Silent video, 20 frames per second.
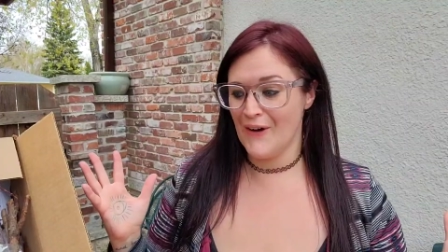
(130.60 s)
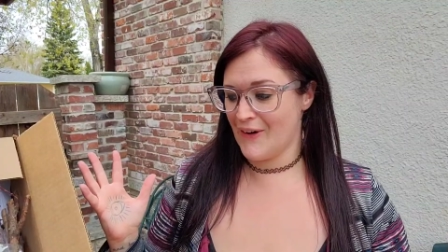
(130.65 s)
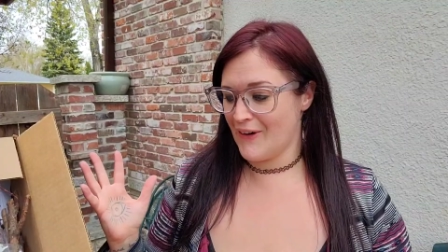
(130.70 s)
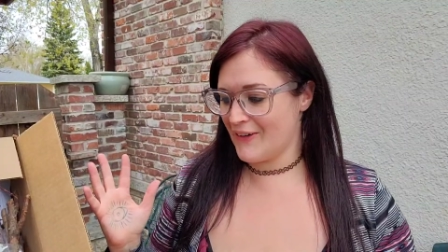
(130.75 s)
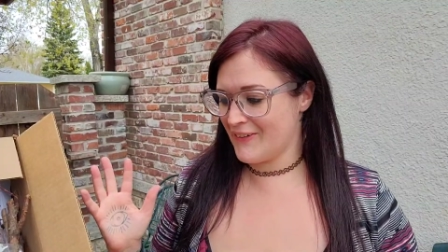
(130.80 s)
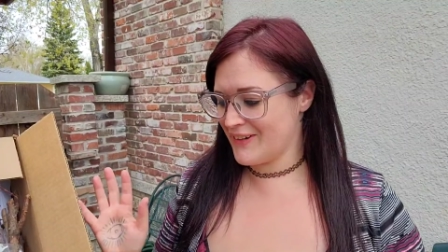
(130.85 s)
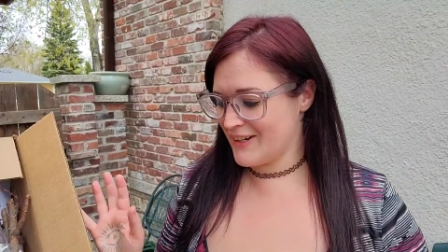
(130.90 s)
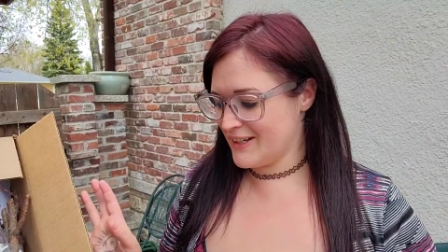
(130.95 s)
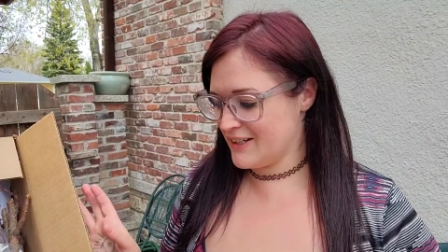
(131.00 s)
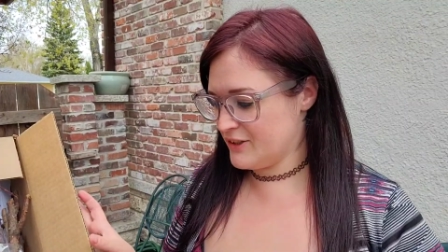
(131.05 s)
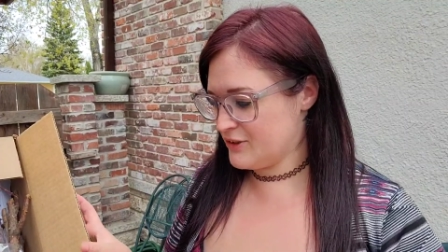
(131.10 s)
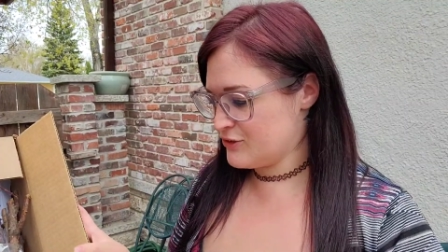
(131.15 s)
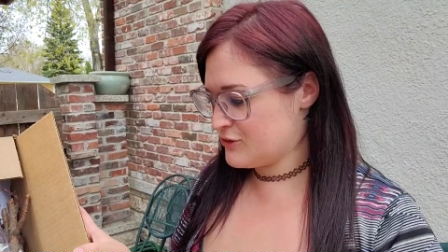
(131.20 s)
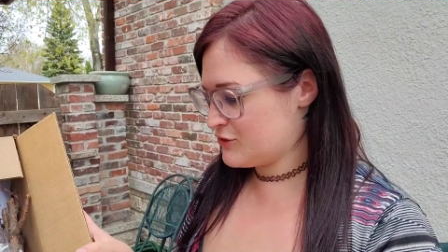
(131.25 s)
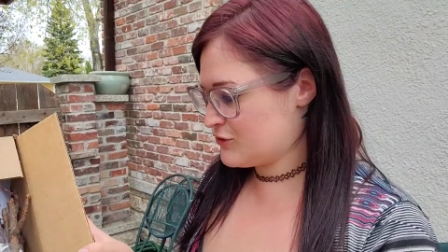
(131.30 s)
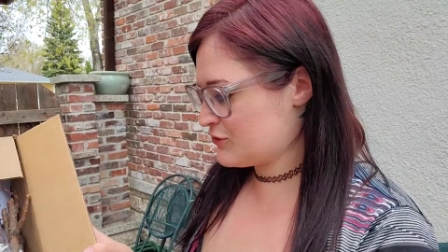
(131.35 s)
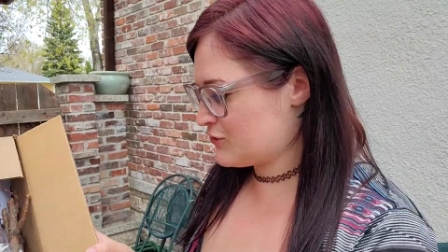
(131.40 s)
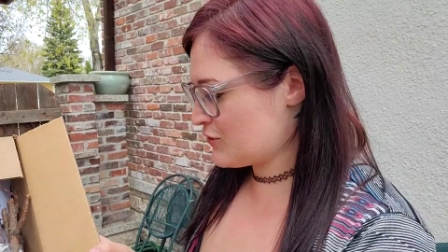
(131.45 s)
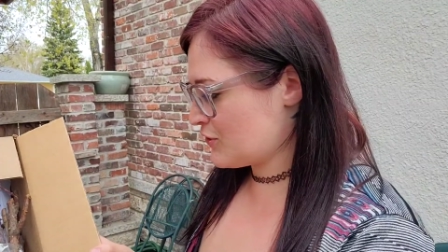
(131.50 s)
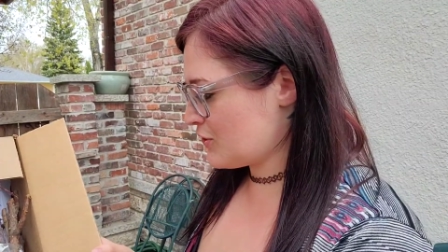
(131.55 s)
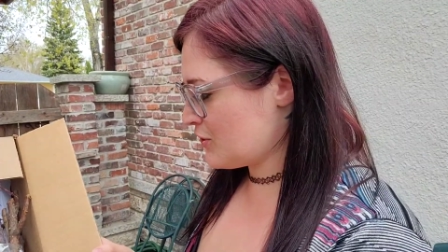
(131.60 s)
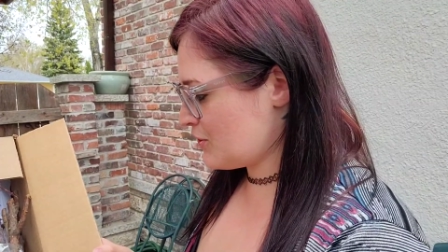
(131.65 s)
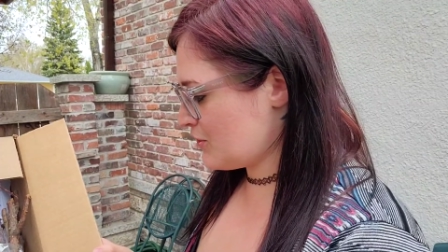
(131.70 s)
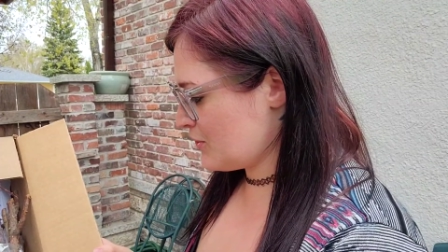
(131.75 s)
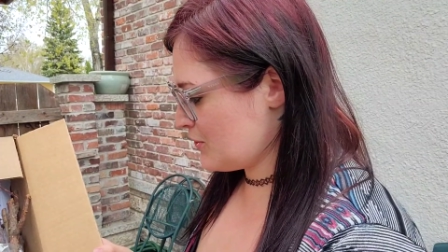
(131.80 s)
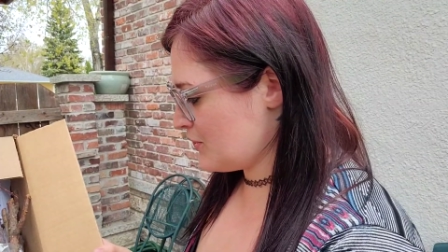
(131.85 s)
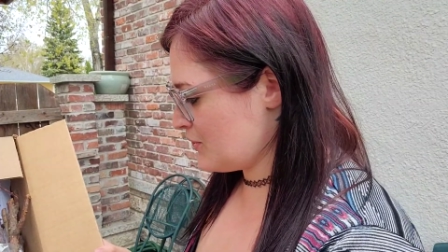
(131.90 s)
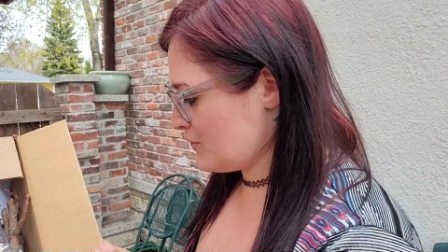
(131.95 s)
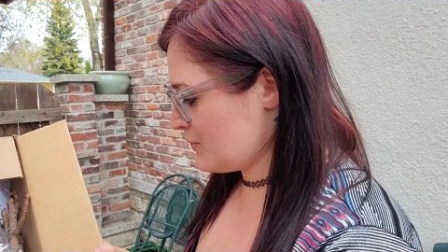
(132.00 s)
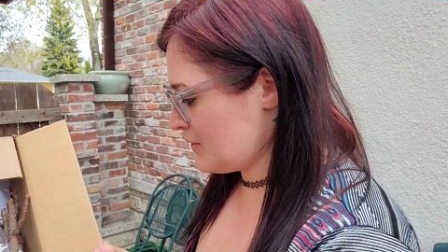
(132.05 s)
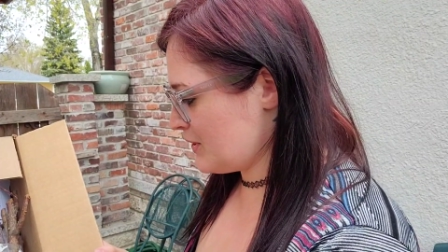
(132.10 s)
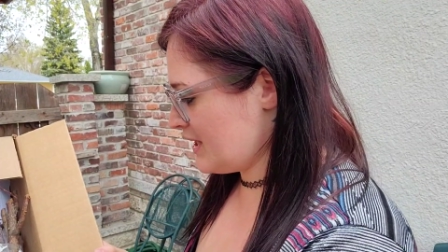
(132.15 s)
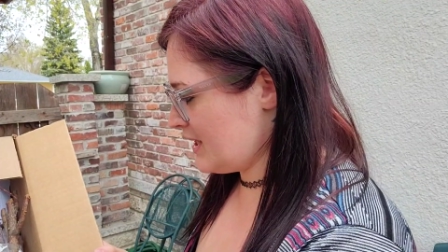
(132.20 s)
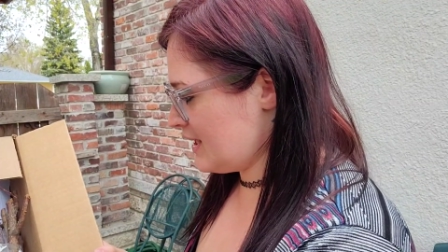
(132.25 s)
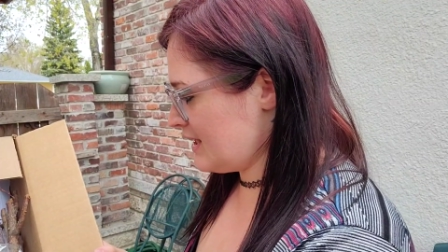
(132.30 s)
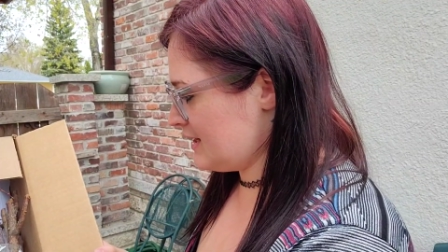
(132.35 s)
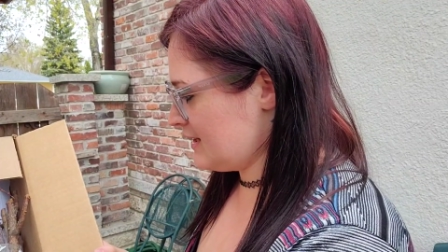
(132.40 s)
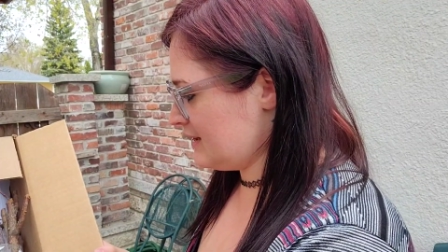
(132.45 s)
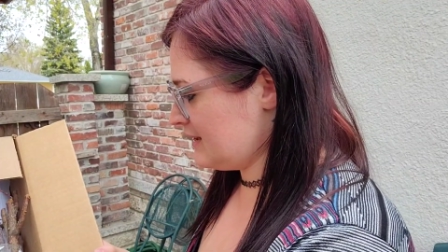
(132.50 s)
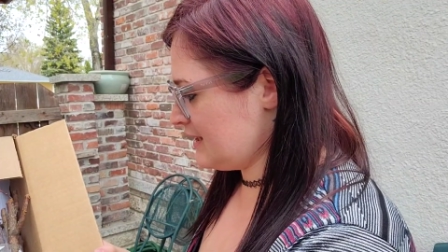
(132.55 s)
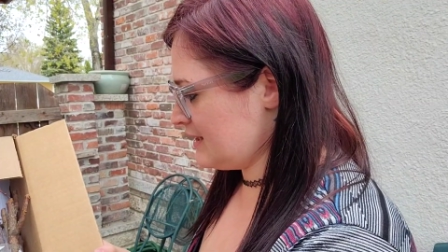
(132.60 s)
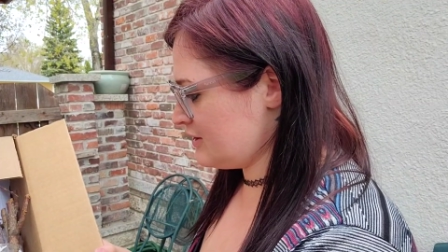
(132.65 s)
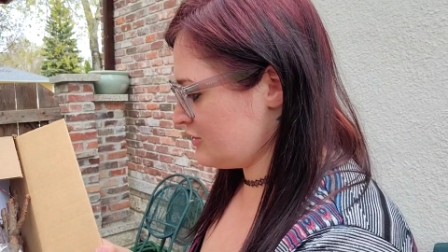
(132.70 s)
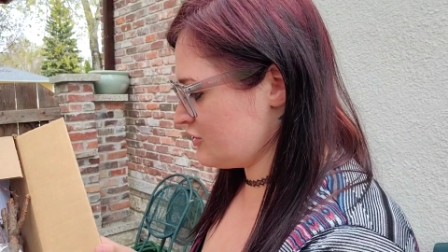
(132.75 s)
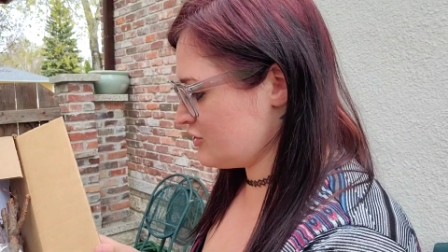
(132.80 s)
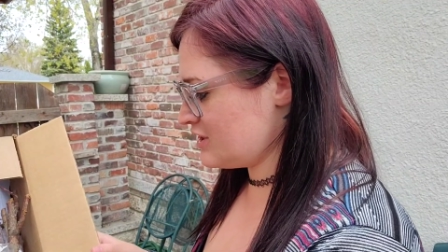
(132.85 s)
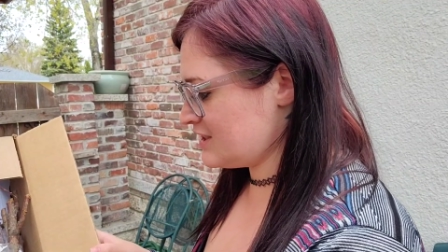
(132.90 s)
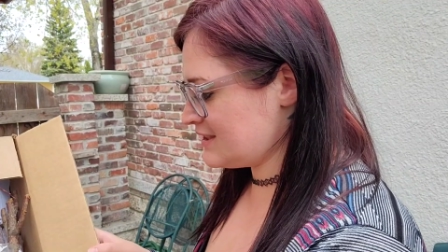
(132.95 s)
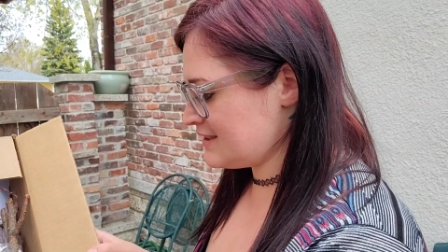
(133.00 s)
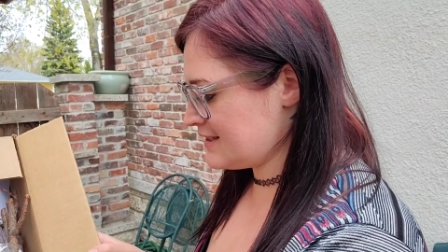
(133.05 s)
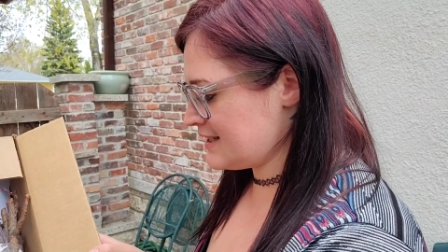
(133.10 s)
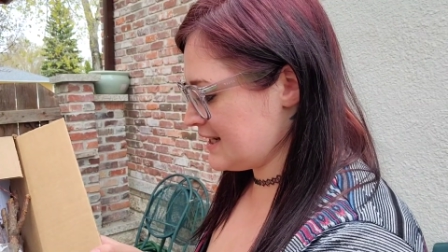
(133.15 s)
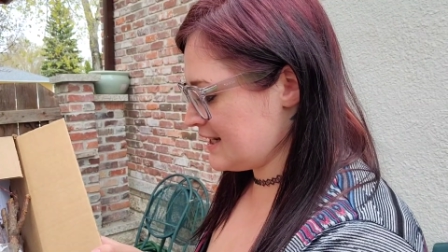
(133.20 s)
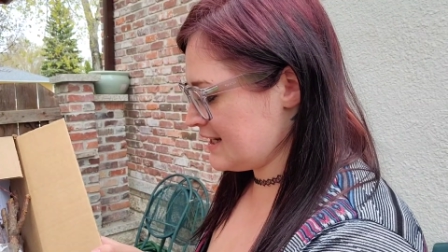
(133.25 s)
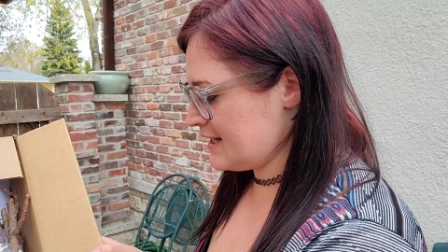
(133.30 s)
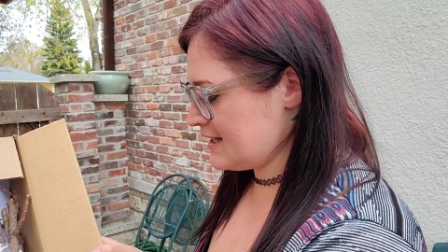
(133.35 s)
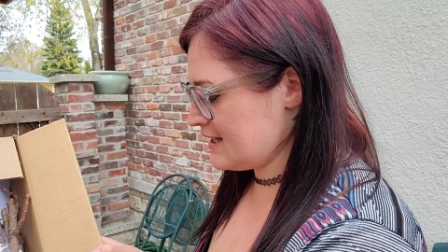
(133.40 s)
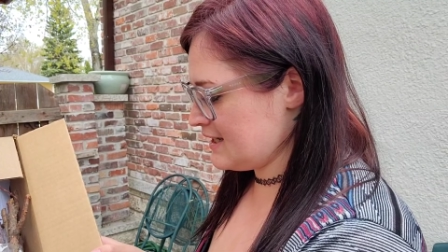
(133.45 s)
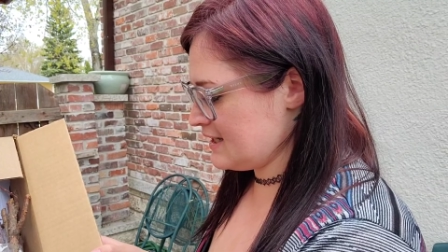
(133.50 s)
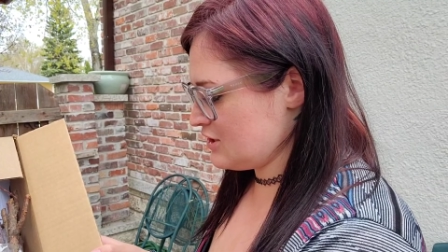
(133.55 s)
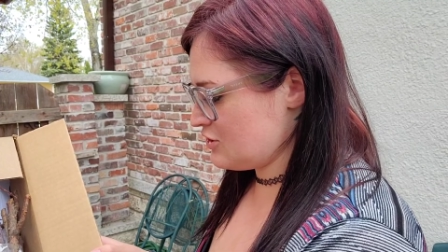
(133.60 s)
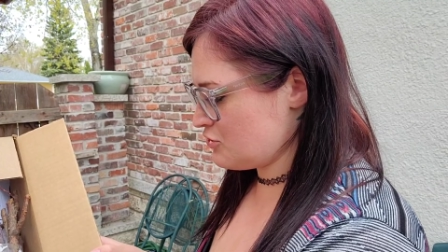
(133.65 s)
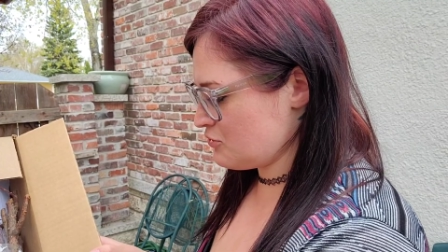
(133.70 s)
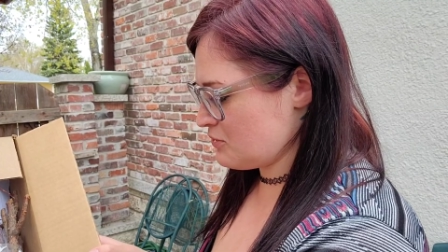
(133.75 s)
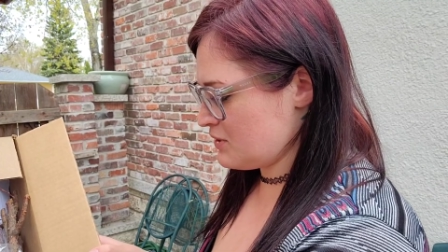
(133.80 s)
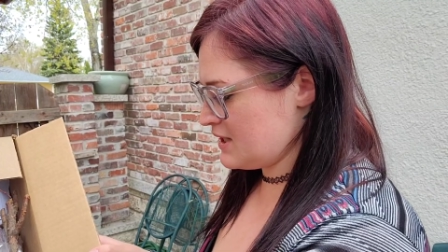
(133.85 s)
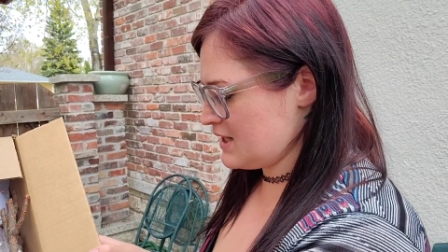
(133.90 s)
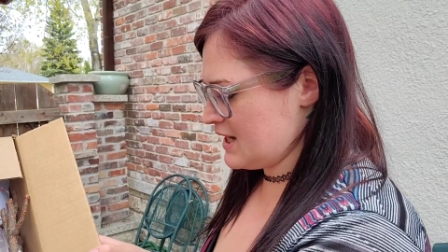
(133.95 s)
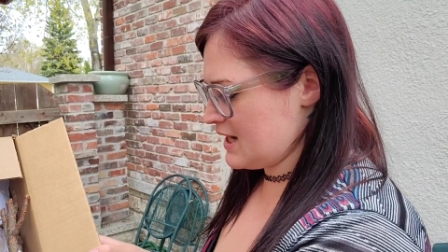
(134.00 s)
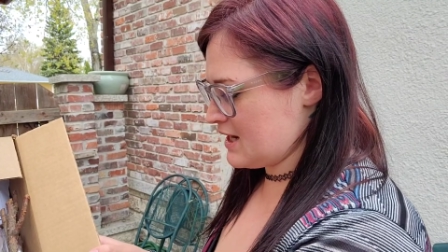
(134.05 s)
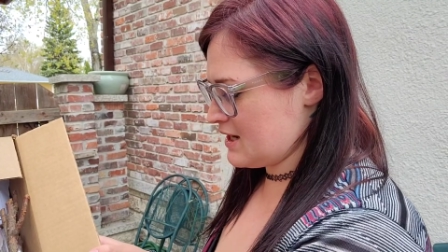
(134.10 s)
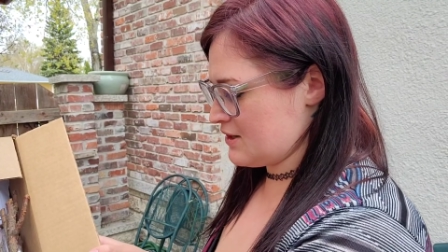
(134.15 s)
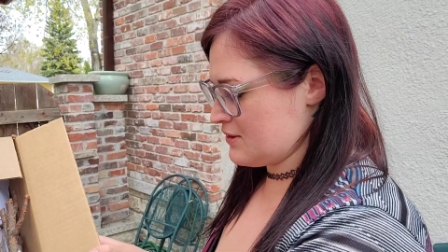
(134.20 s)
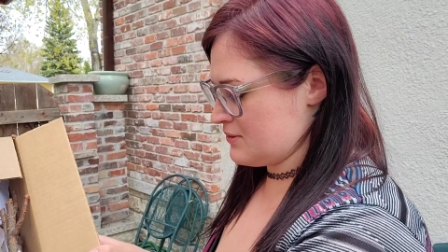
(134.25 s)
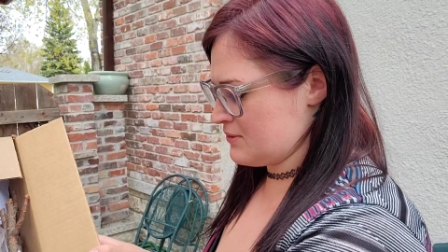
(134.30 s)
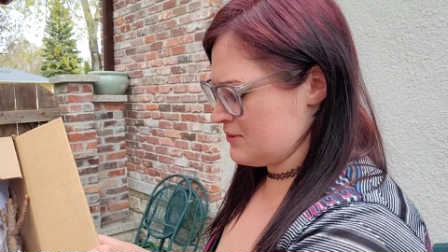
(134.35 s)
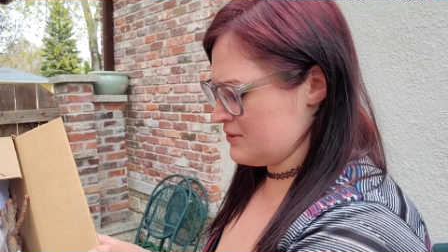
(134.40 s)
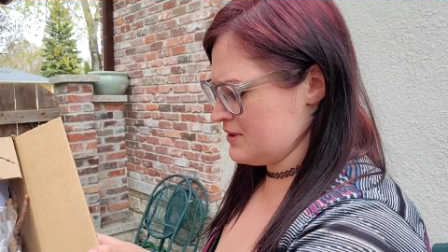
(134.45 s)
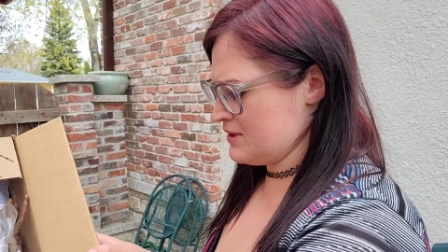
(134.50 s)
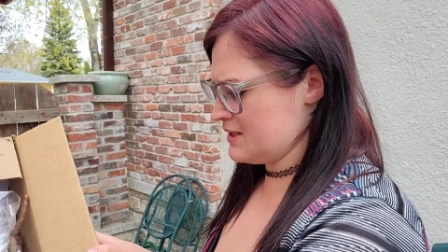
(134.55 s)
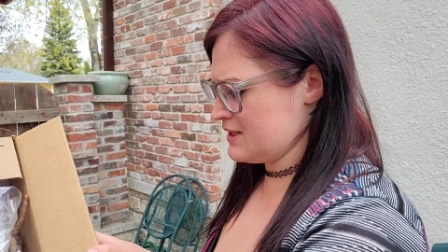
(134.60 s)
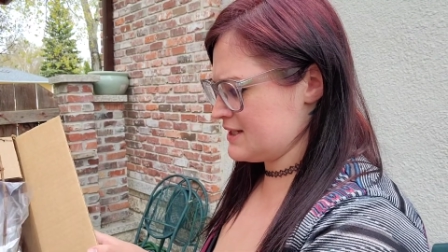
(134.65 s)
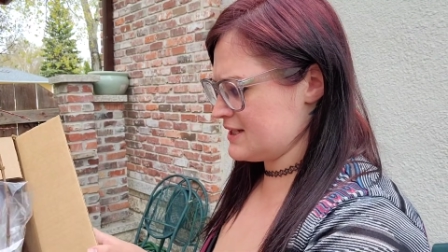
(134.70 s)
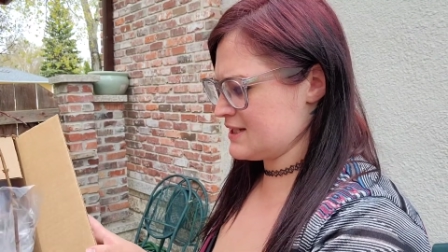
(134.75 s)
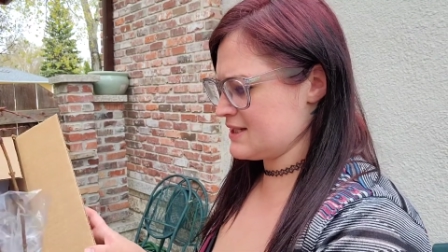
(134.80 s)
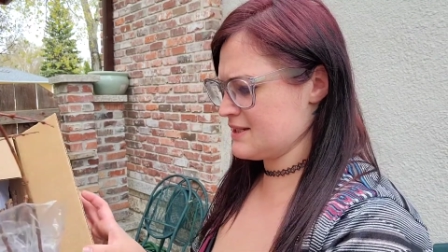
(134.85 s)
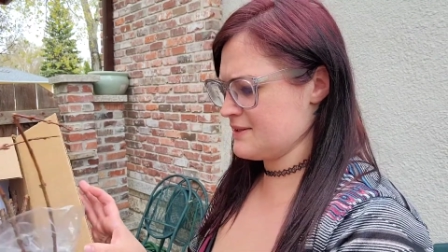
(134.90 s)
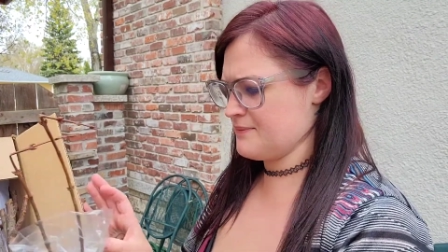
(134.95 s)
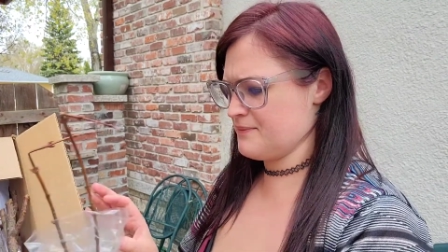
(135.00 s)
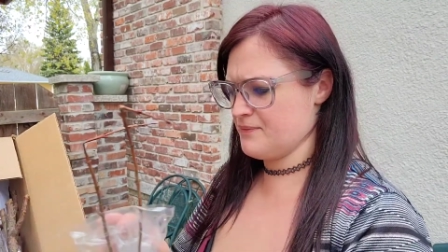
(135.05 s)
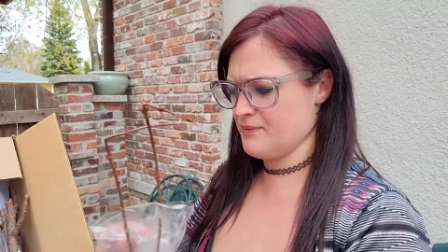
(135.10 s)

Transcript: All right, so let's just take each one out.